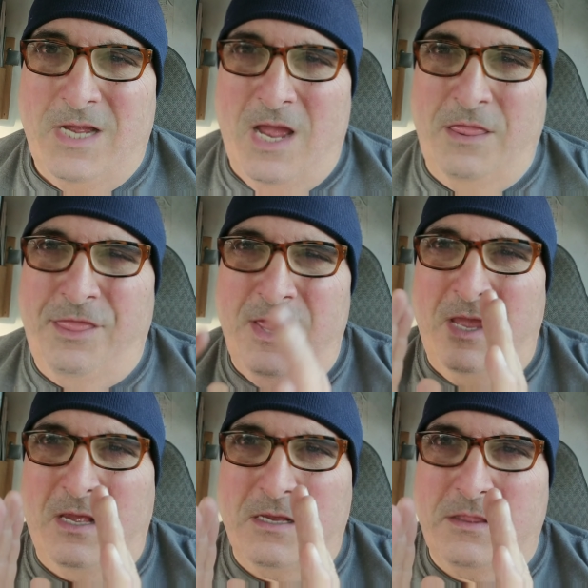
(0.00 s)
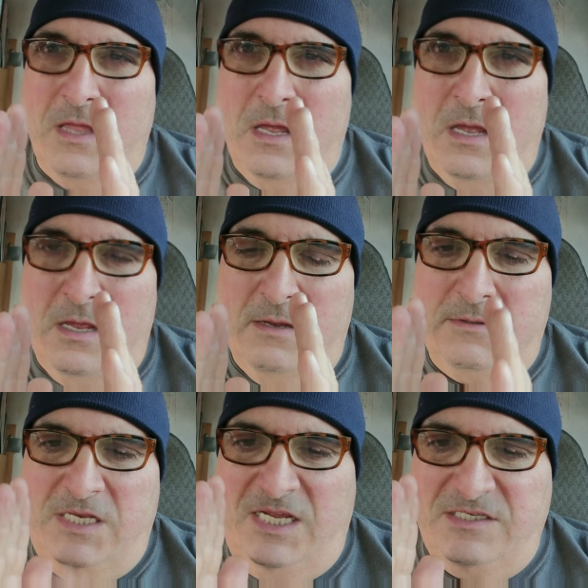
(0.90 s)
I think the
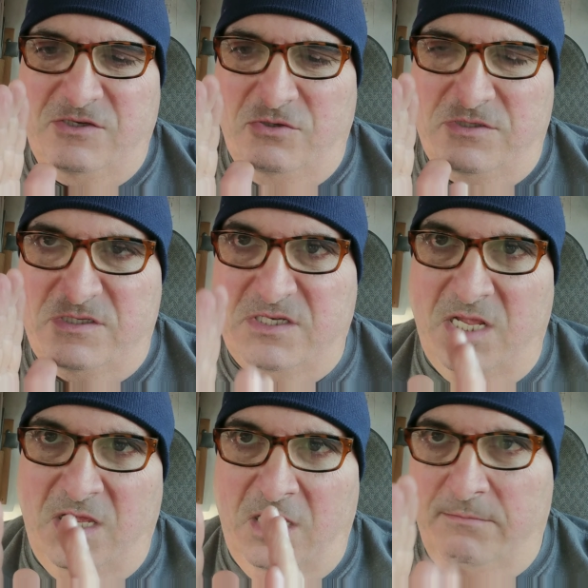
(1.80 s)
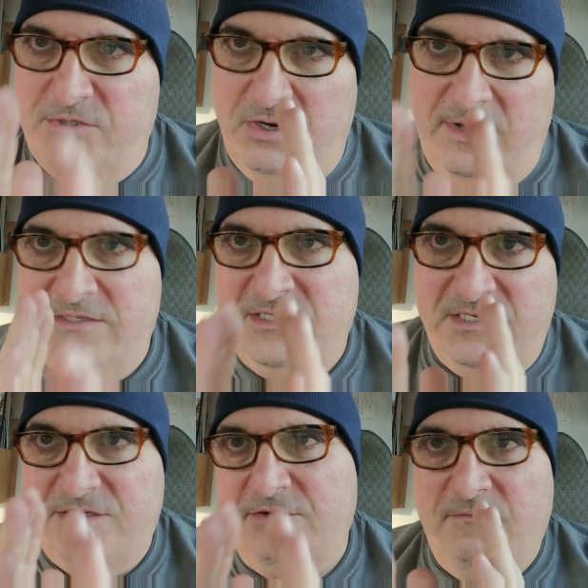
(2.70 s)
diesel steam
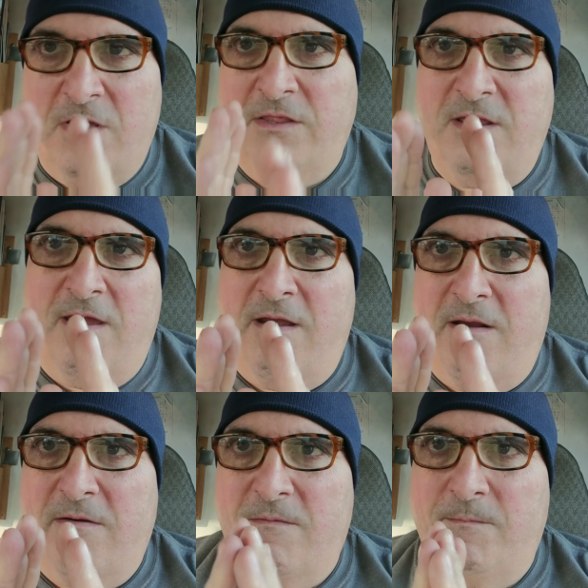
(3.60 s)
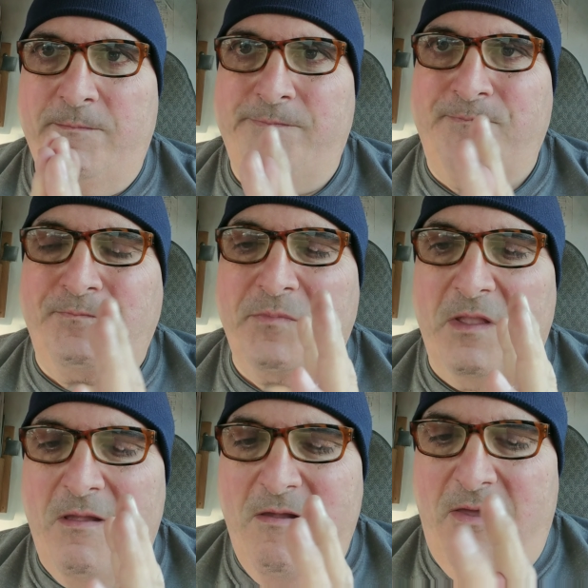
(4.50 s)
transition right there.
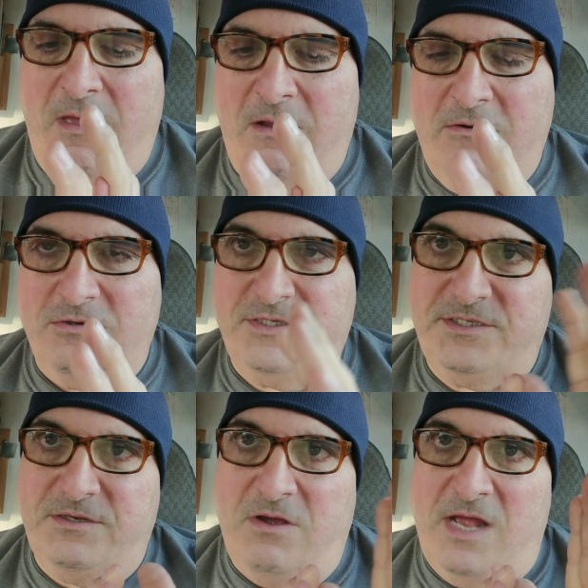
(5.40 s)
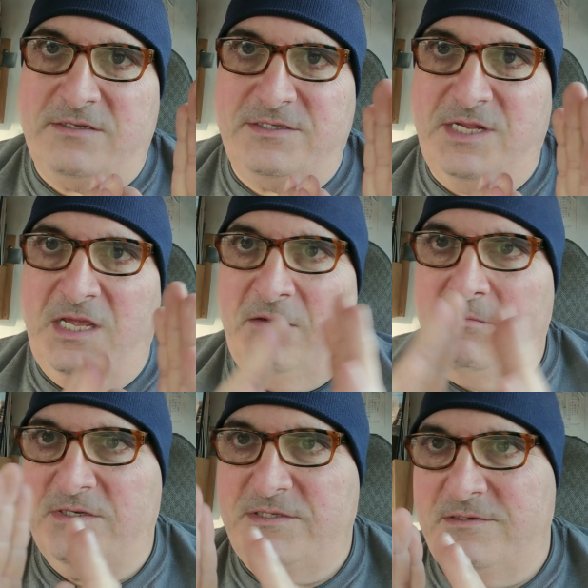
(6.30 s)
Because you still had
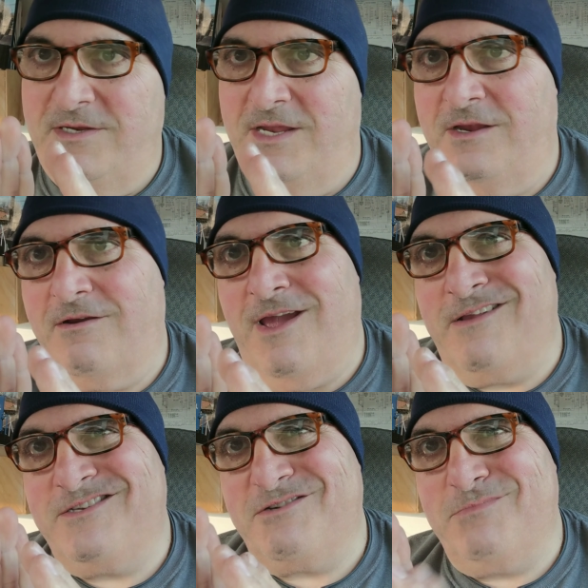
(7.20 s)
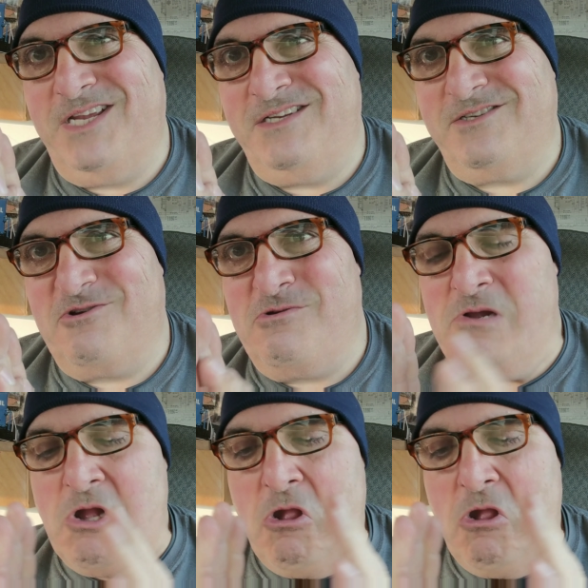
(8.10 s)
steam and you're getting some diesel.